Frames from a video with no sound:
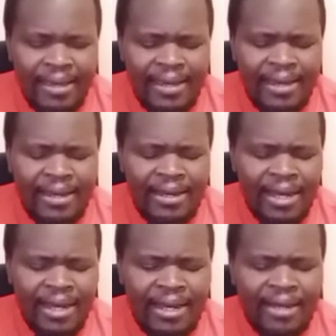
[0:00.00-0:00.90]

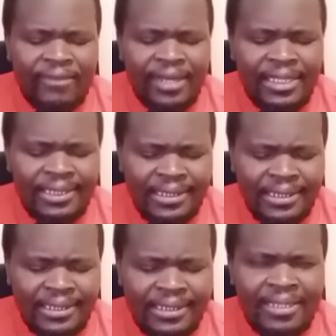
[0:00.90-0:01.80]
And
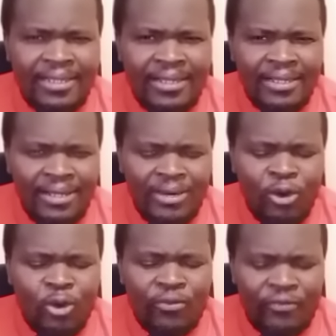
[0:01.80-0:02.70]
this
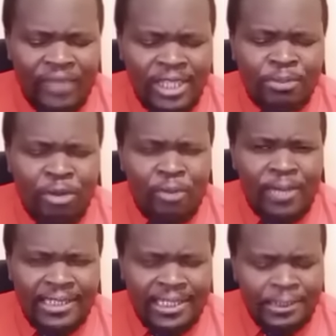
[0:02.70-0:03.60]

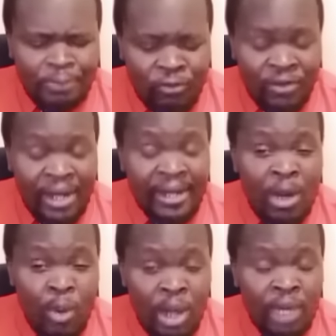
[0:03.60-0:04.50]
moment has provided
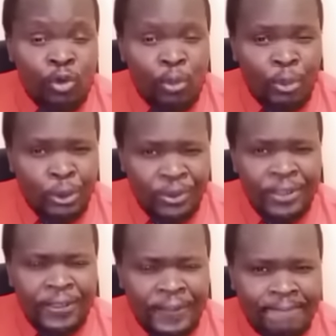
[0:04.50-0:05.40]
a wonderful
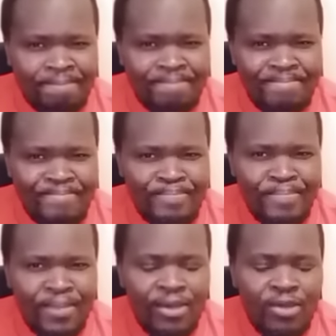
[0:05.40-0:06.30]
opportunity
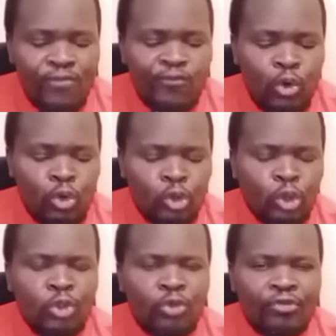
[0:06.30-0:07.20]
for
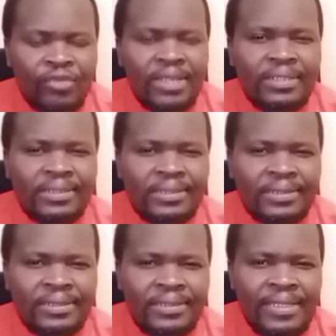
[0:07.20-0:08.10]
Ruto to
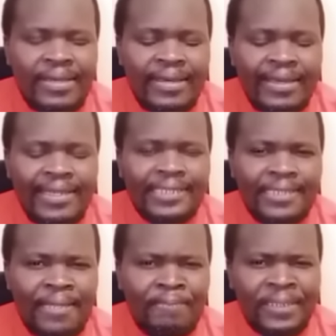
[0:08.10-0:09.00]
fix his
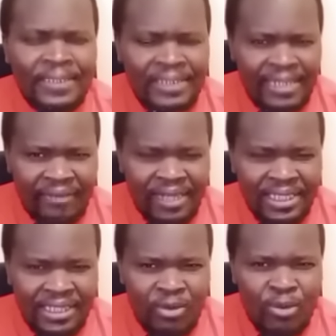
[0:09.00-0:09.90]
deputy Rigathi
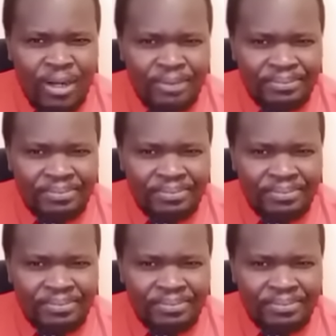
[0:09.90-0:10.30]
Gachagua.